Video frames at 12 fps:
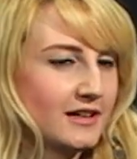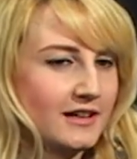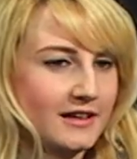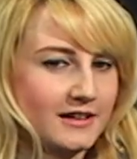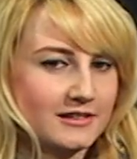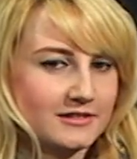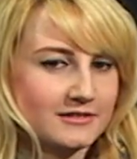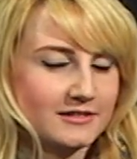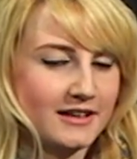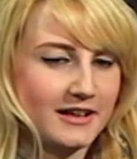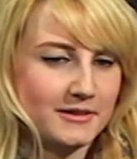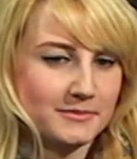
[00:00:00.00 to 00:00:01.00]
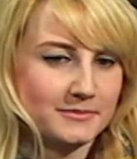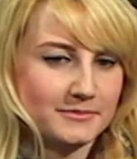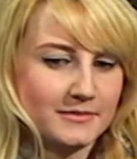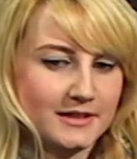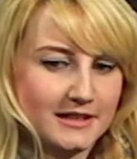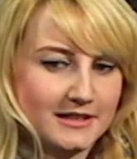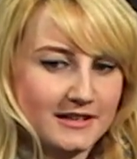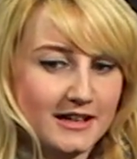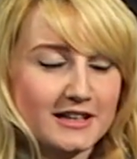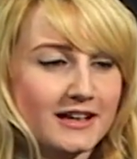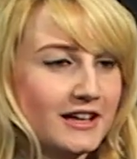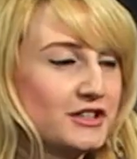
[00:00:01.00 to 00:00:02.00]
Like,
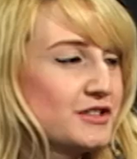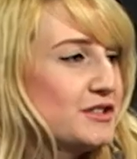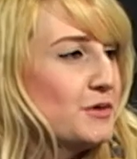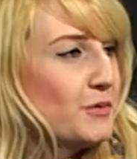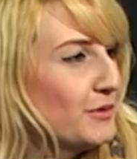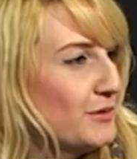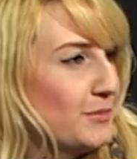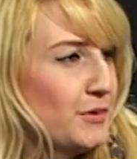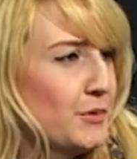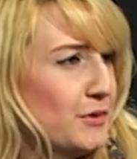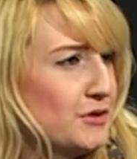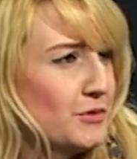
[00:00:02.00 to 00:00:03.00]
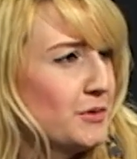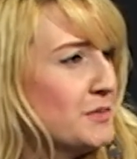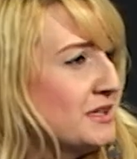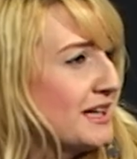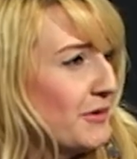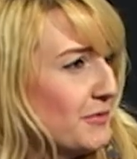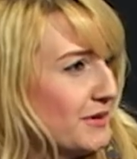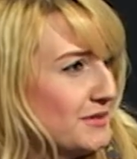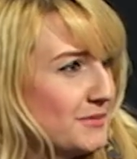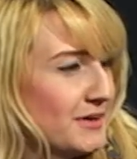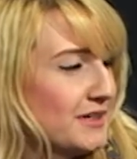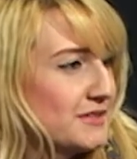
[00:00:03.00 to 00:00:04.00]
I just do it for the pure enjoyment out of it, to
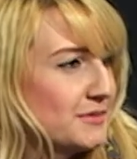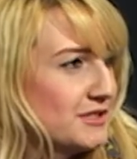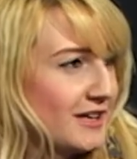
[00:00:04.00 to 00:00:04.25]
be honest with you.